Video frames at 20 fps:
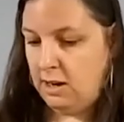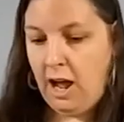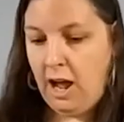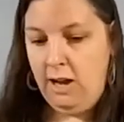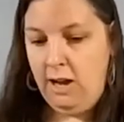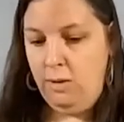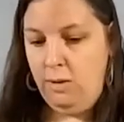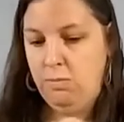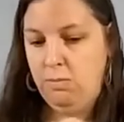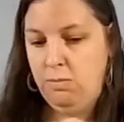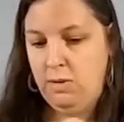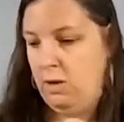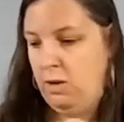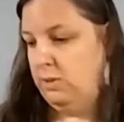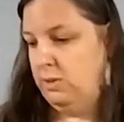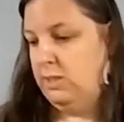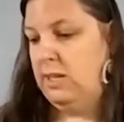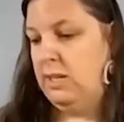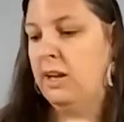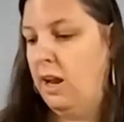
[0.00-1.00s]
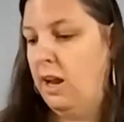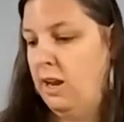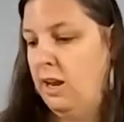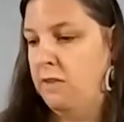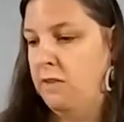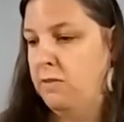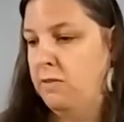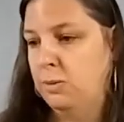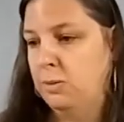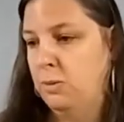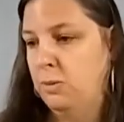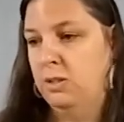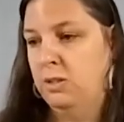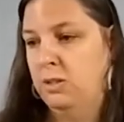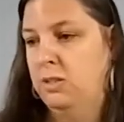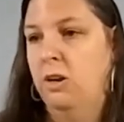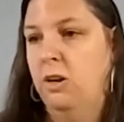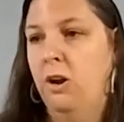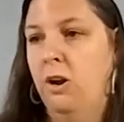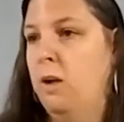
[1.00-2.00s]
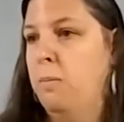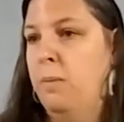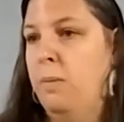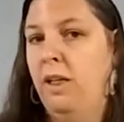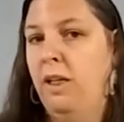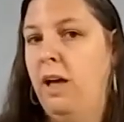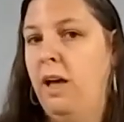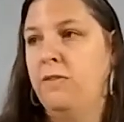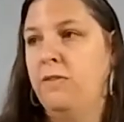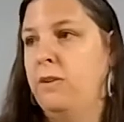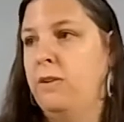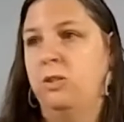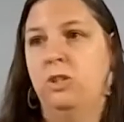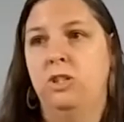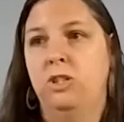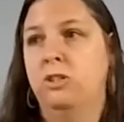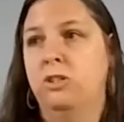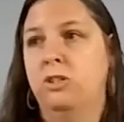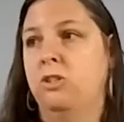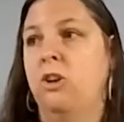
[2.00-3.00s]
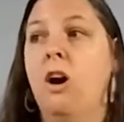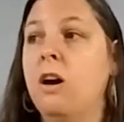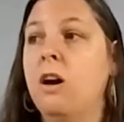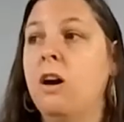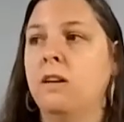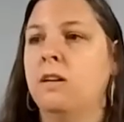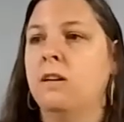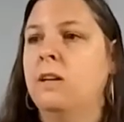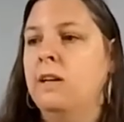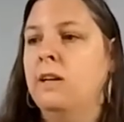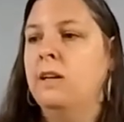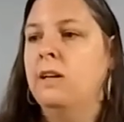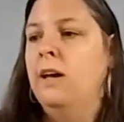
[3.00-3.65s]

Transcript: it was like I'd never smoked a cigarette in my life. It was just gone.